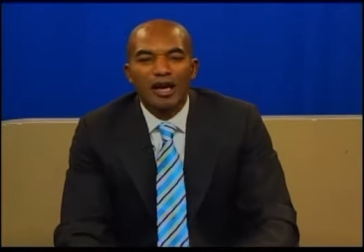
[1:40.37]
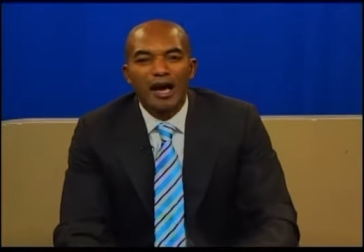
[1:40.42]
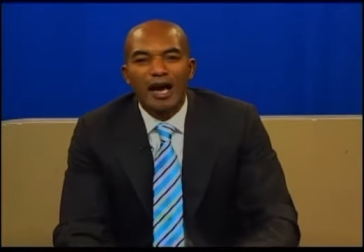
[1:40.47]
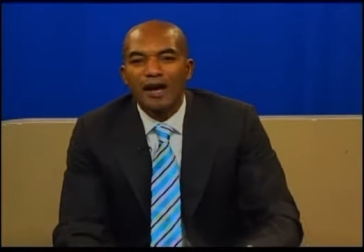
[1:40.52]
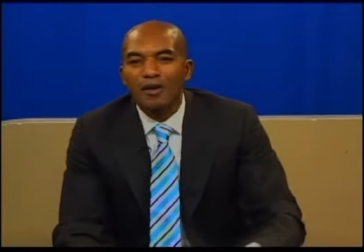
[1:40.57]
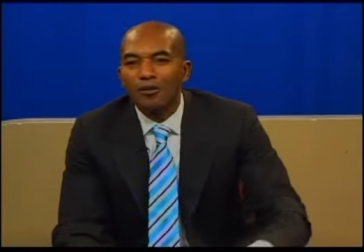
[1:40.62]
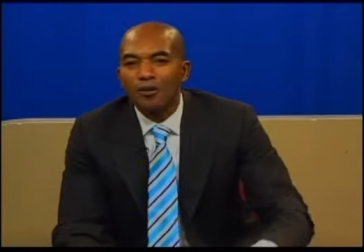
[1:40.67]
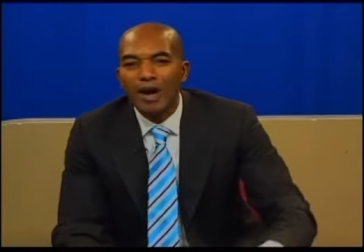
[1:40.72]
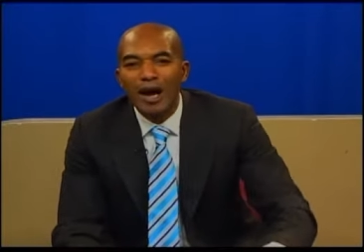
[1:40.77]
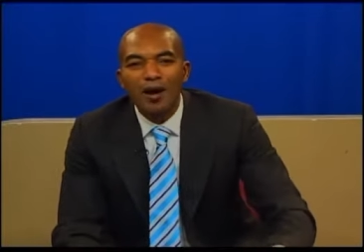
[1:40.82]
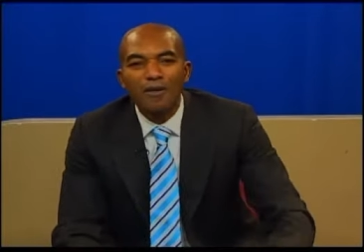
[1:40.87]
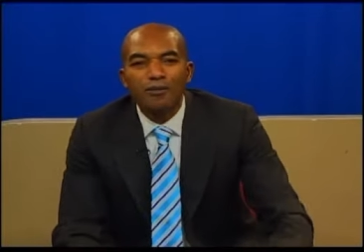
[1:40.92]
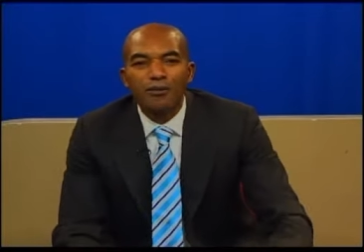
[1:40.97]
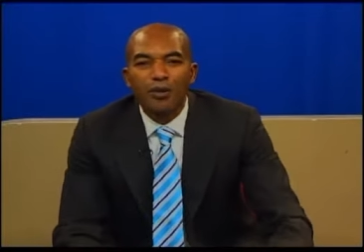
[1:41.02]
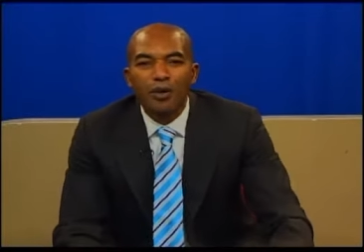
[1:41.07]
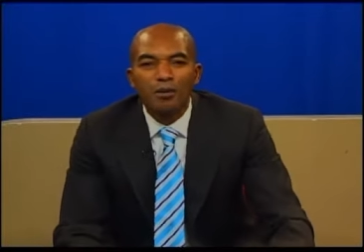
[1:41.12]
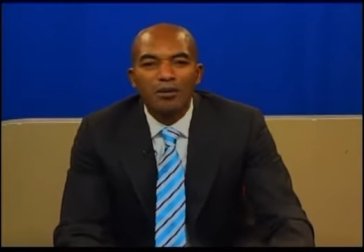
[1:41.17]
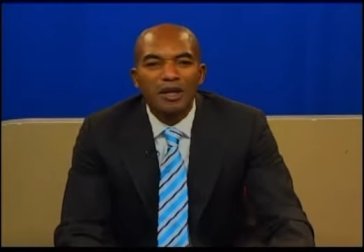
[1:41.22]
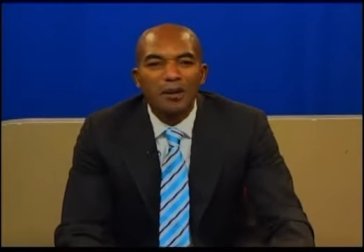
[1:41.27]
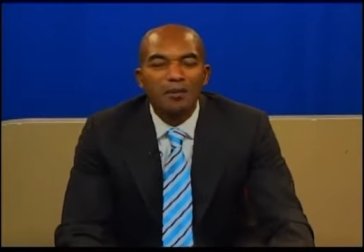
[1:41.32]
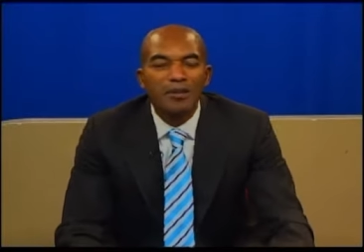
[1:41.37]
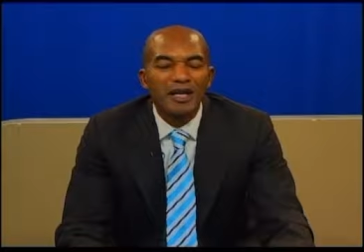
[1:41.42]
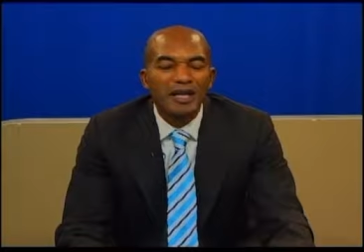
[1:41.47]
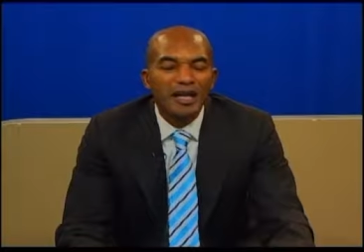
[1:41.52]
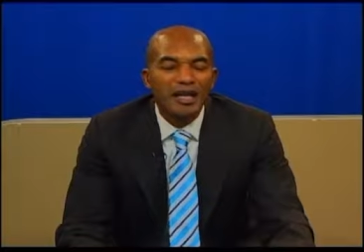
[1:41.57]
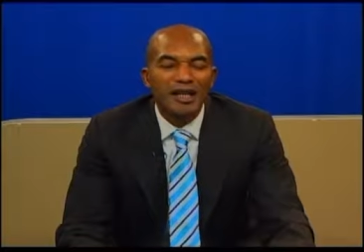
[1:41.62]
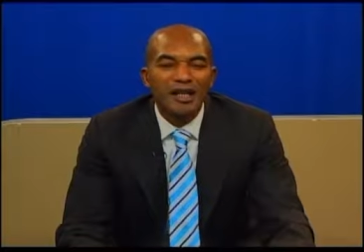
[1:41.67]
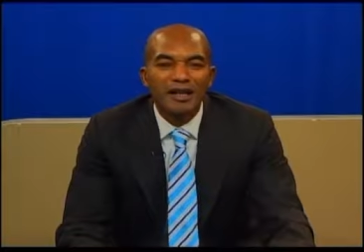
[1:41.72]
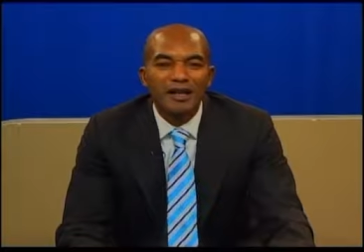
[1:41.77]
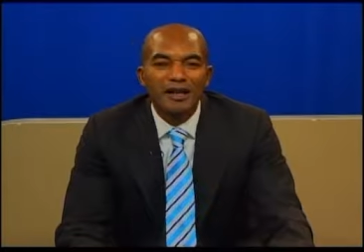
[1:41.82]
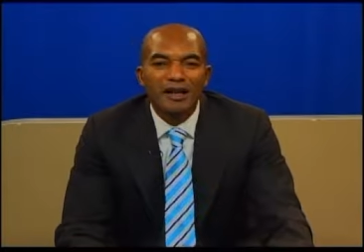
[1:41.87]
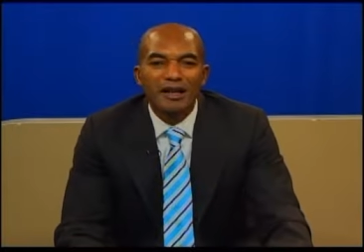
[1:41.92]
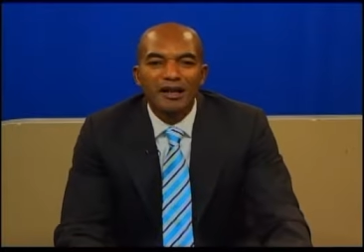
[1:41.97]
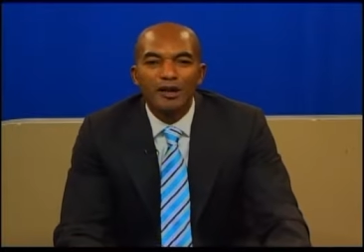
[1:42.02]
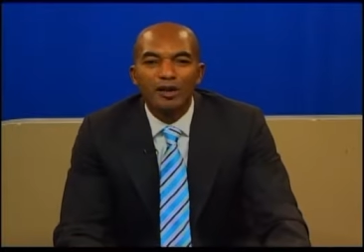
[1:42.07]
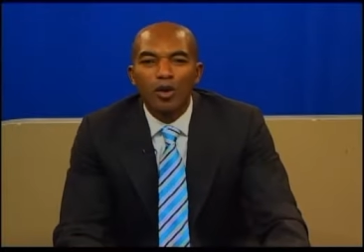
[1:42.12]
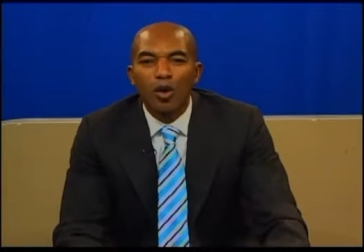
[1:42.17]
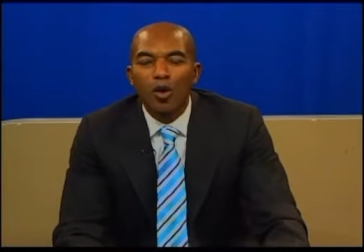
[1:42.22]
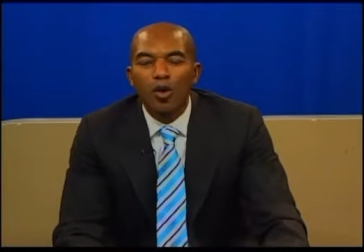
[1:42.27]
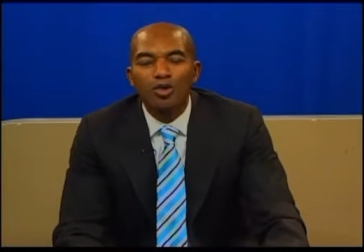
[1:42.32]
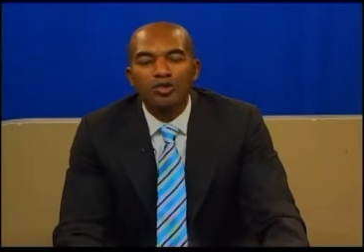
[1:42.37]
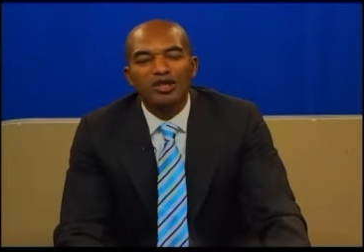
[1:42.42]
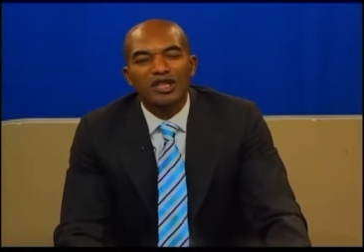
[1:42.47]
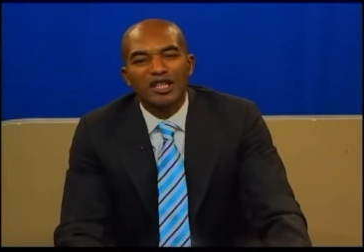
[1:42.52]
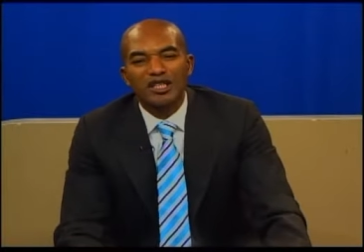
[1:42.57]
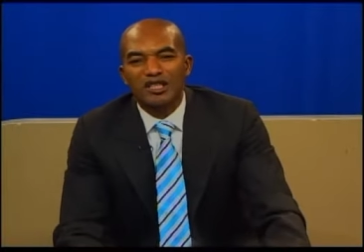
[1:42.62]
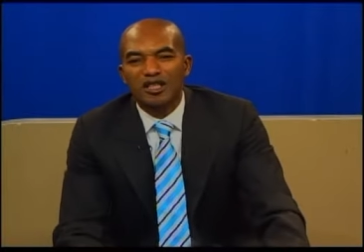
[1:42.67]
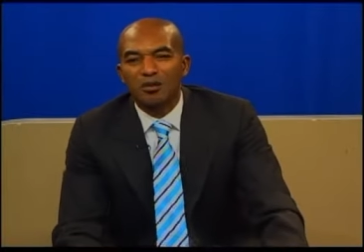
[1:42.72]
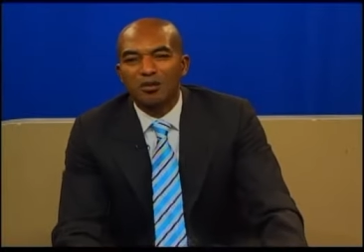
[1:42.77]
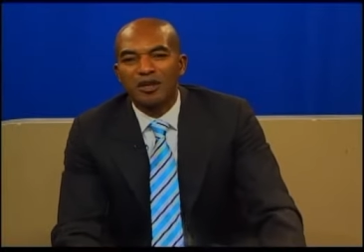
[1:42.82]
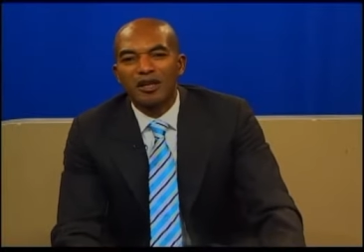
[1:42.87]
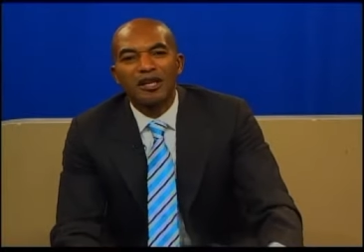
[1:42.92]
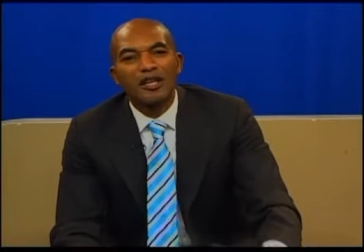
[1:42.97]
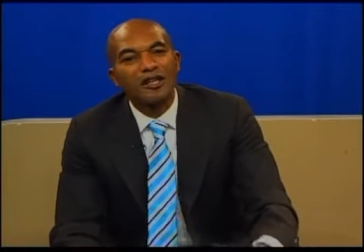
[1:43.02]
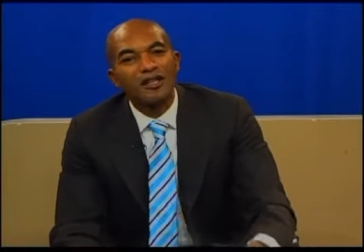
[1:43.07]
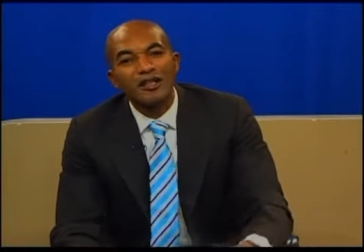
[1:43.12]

And right from the beginning in the Old Testament,